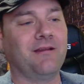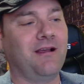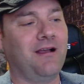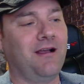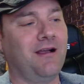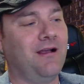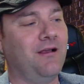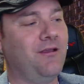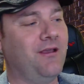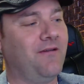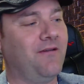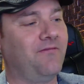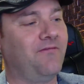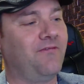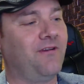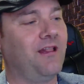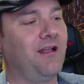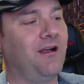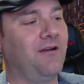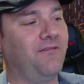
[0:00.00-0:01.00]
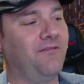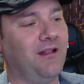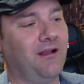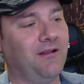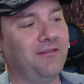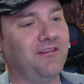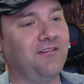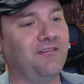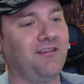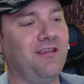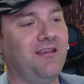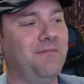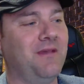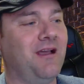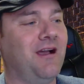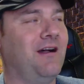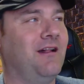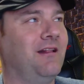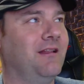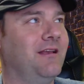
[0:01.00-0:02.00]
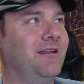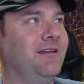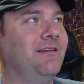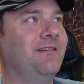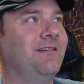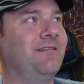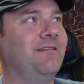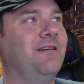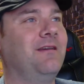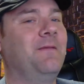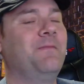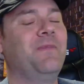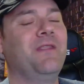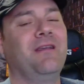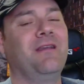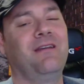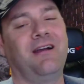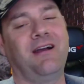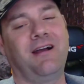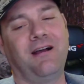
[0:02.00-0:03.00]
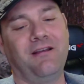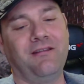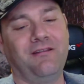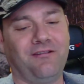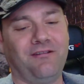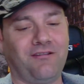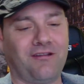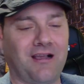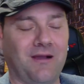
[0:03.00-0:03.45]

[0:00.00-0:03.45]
You have to fill out this email, and there's a